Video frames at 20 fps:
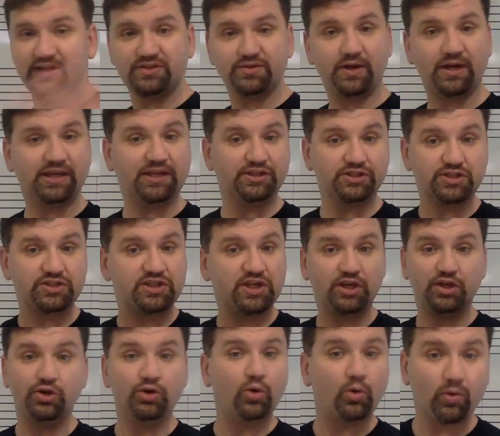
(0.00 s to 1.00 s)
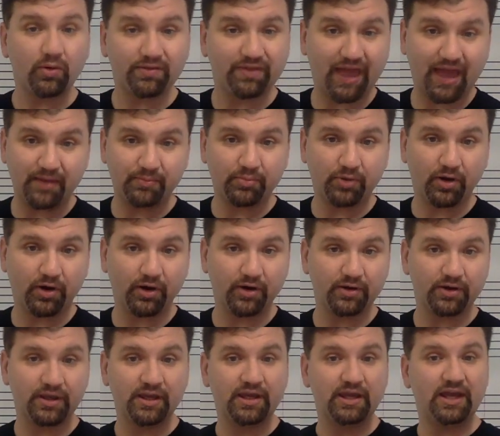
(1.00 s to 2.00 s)
so I can just ignore that
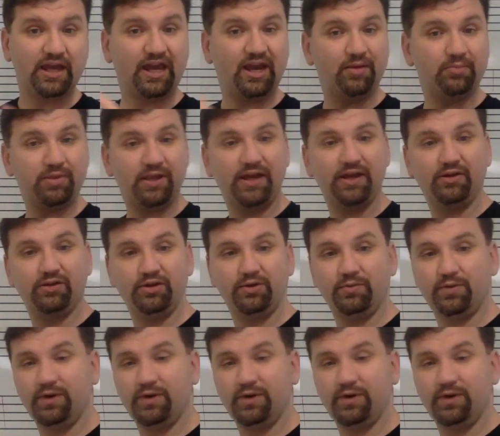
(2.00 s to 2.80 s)
part and apply only